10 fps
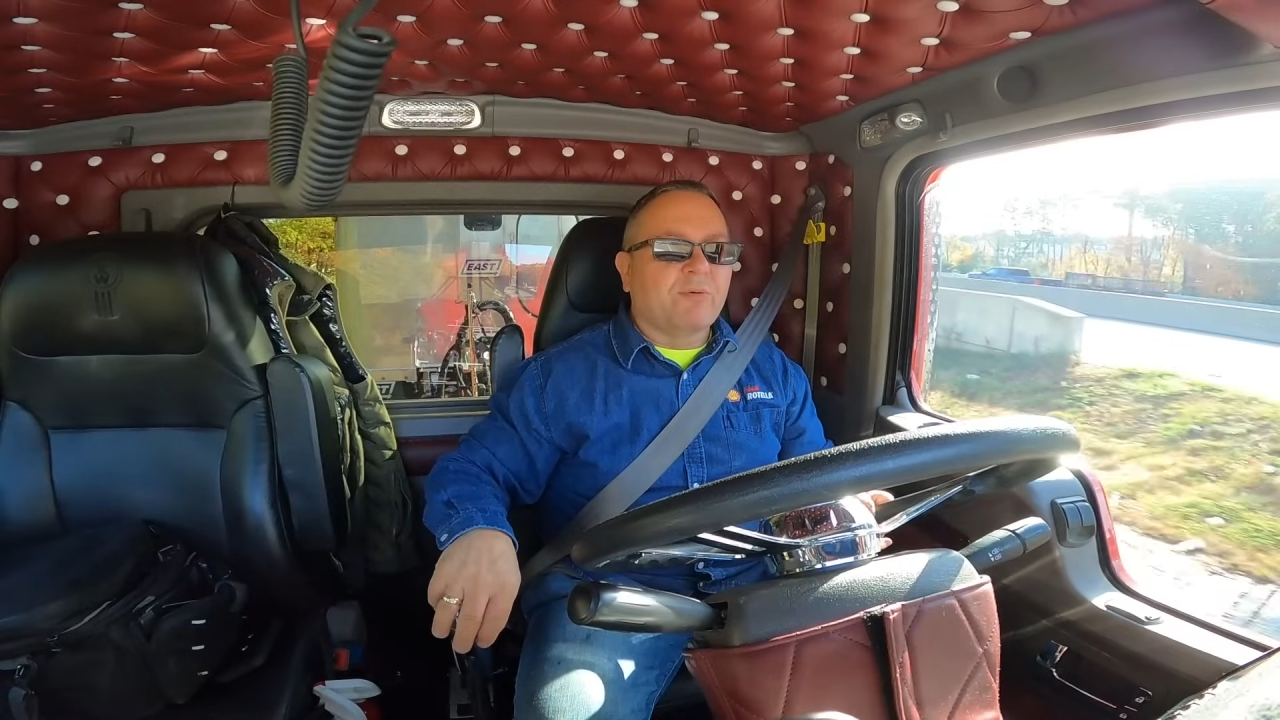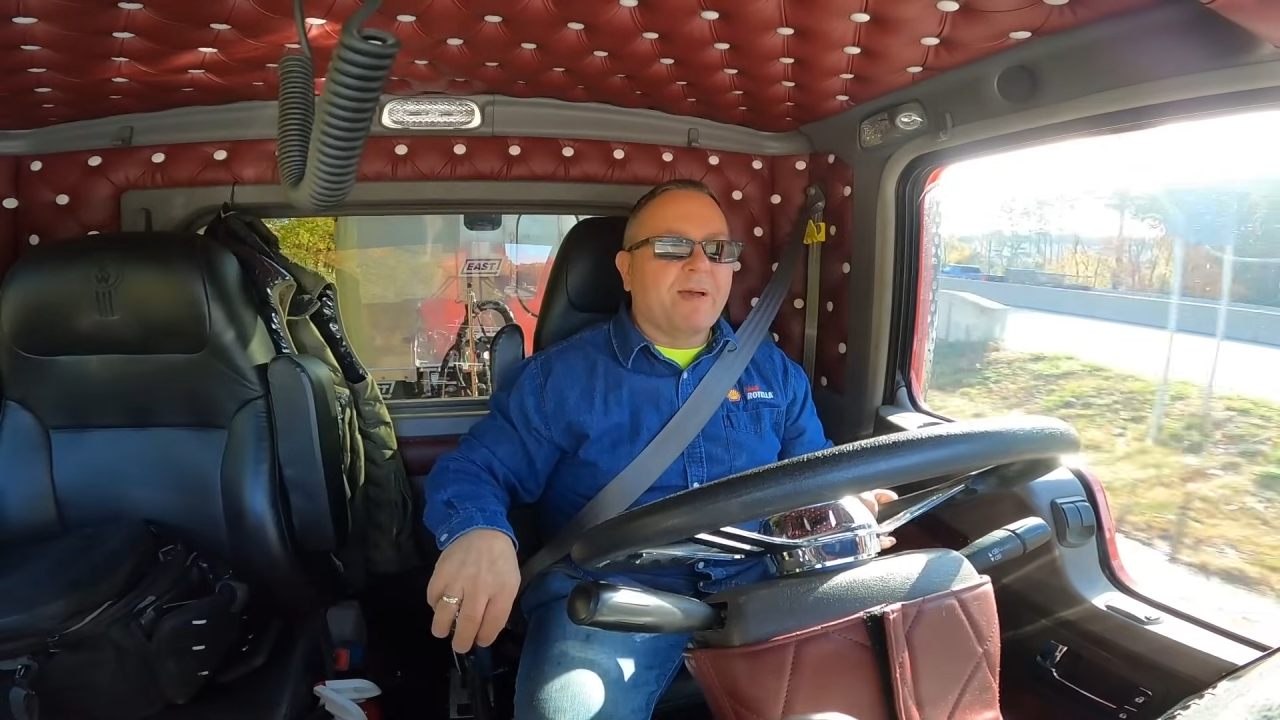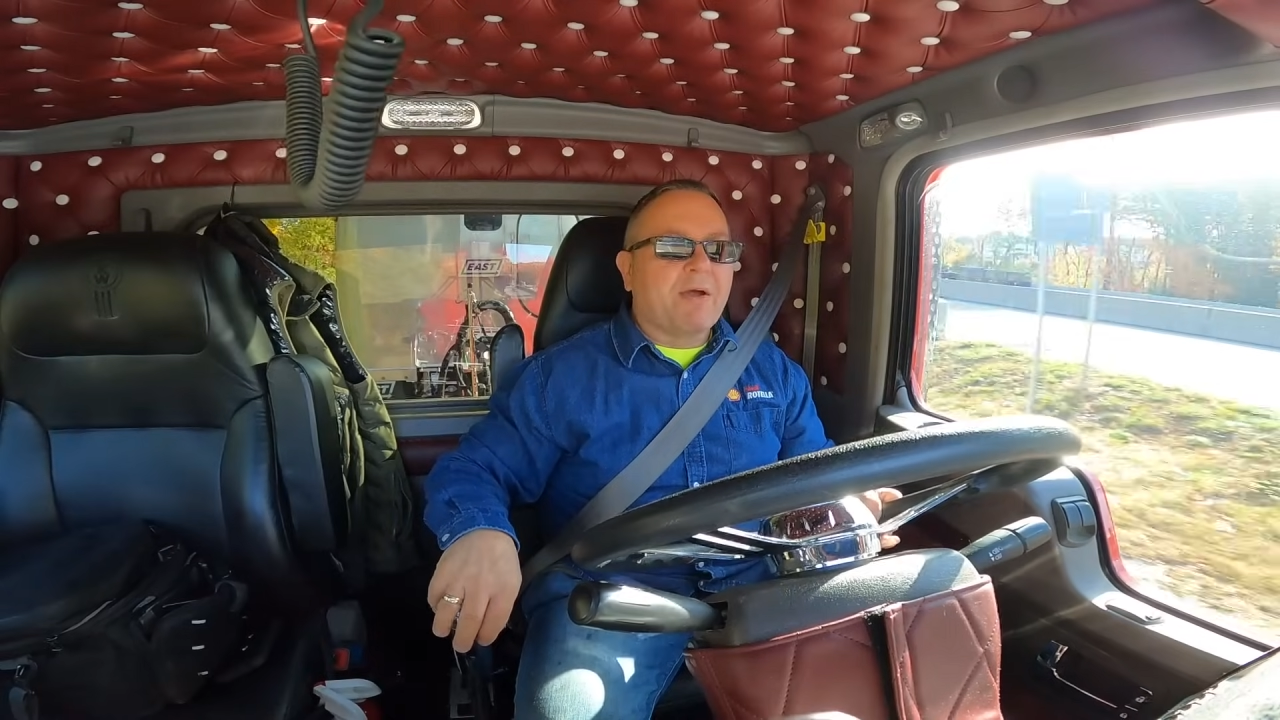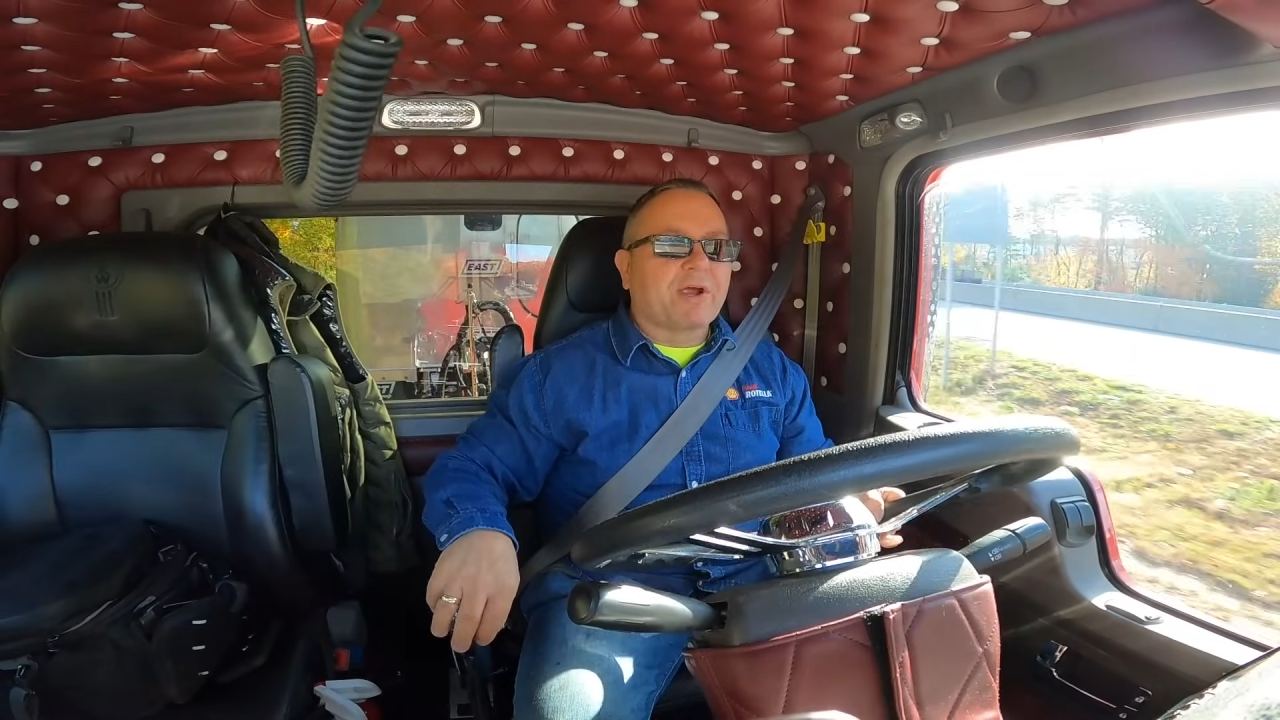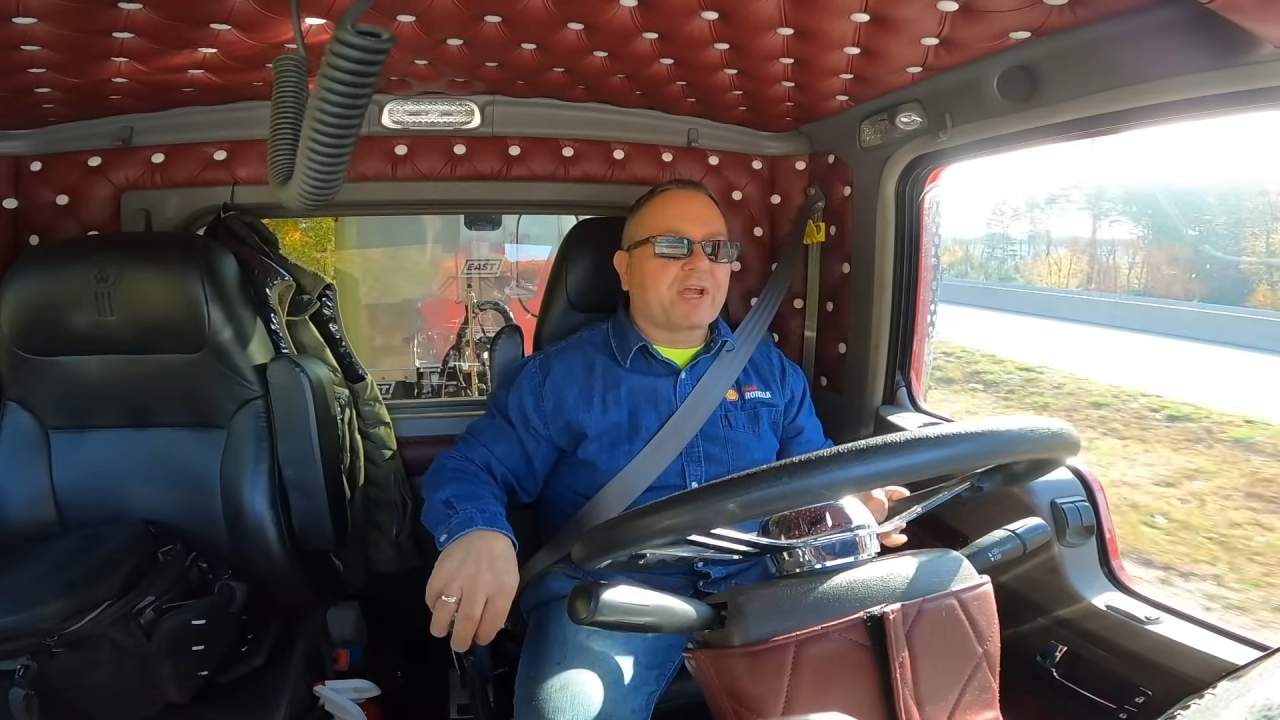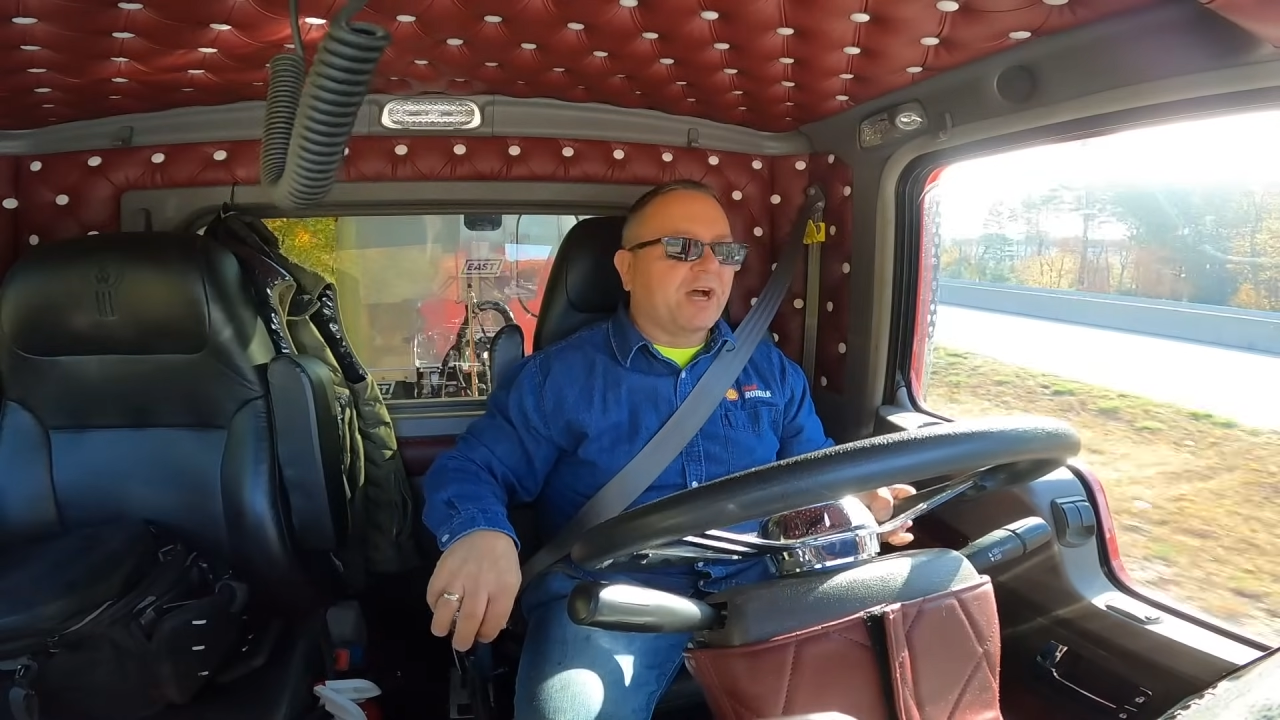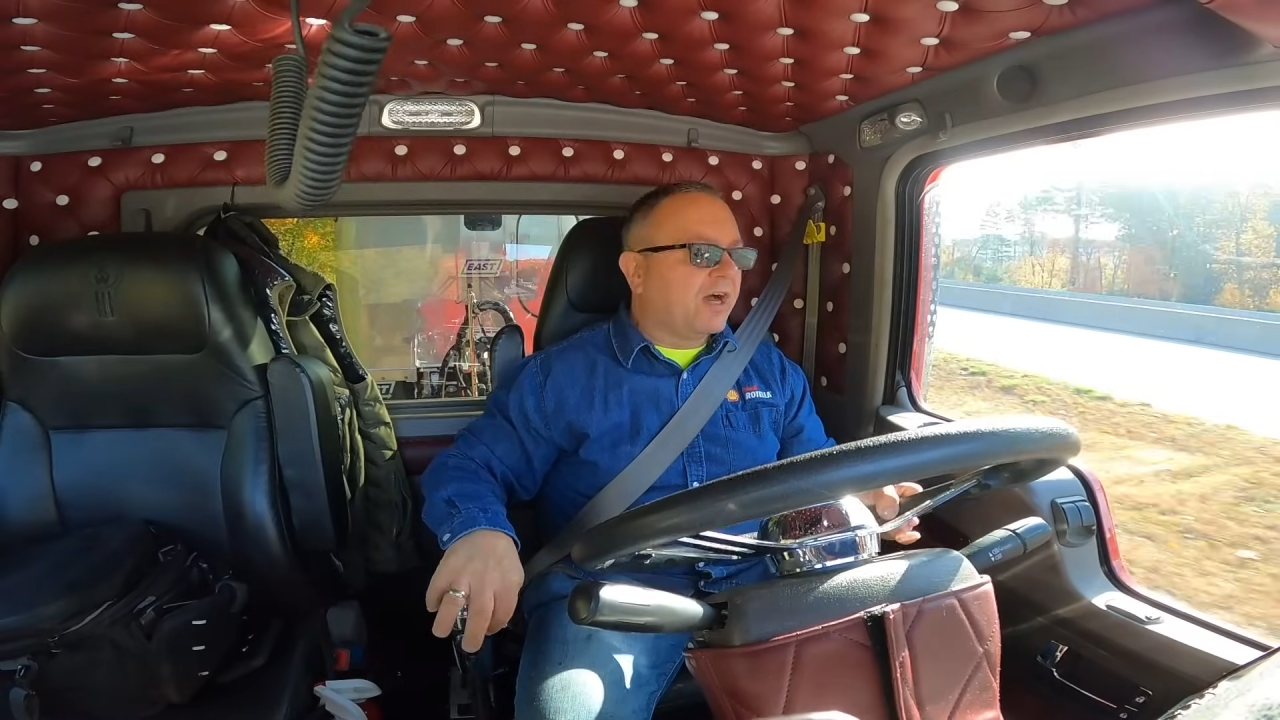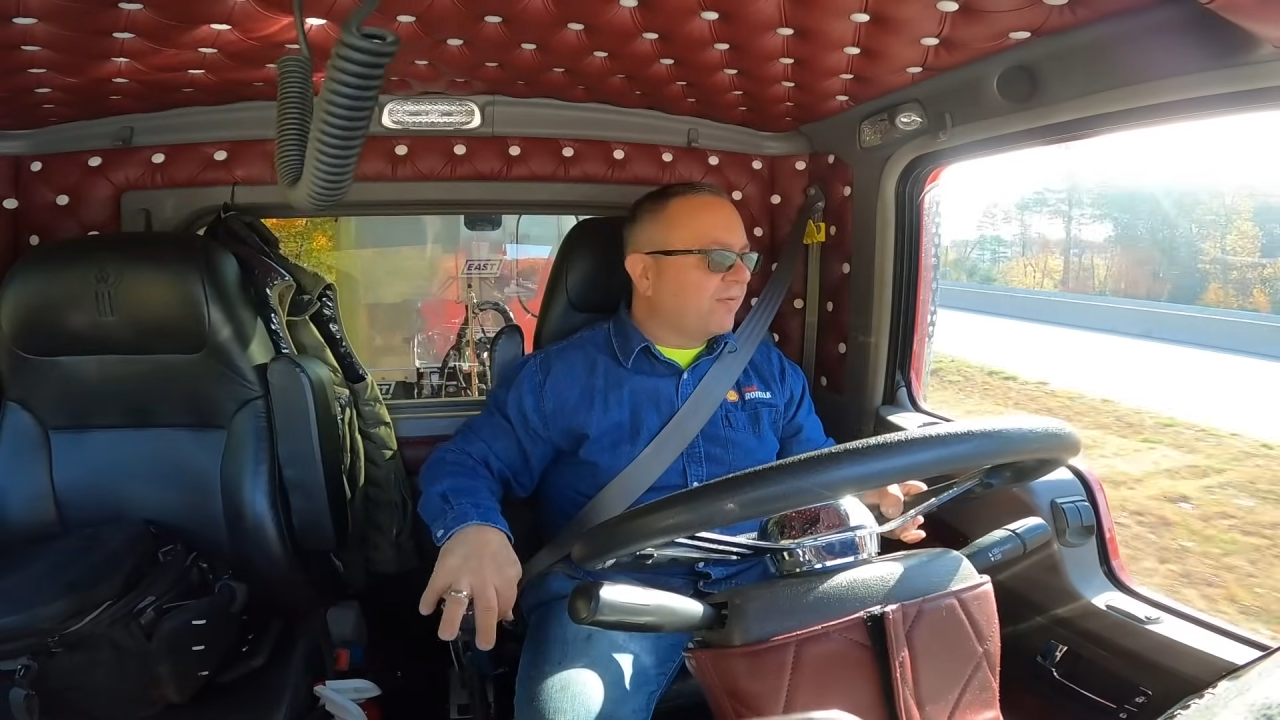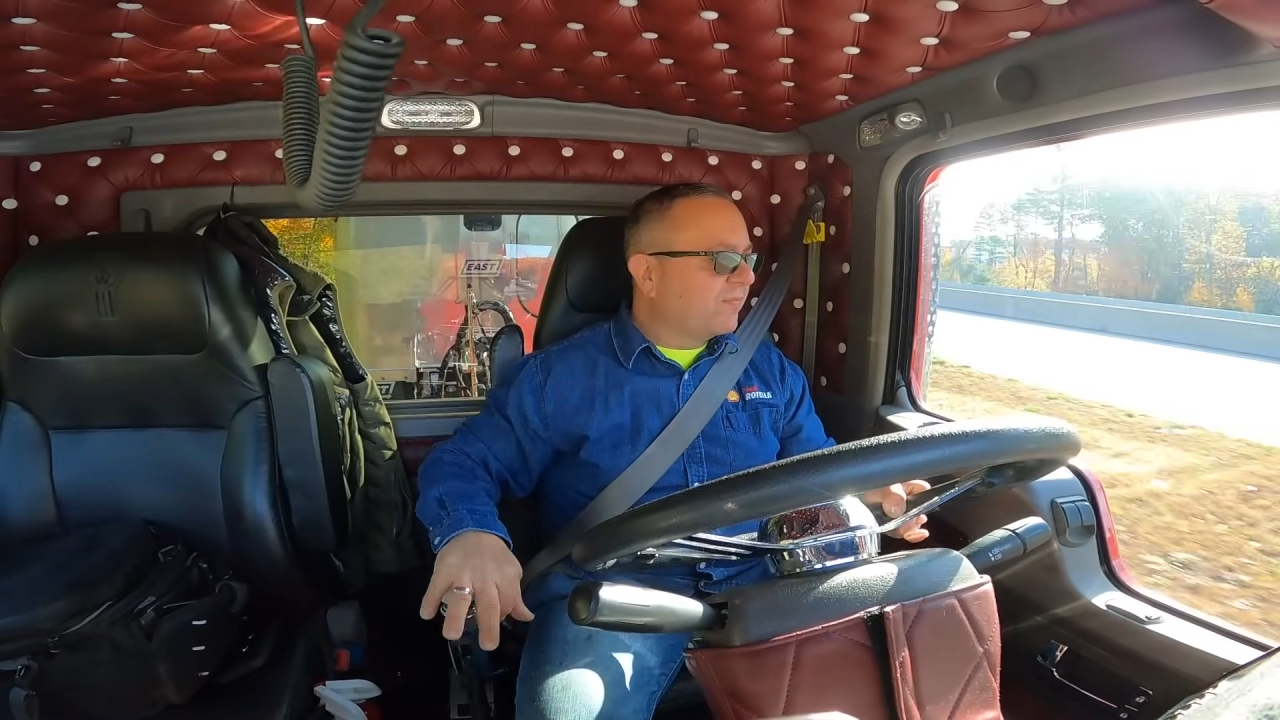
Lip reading: America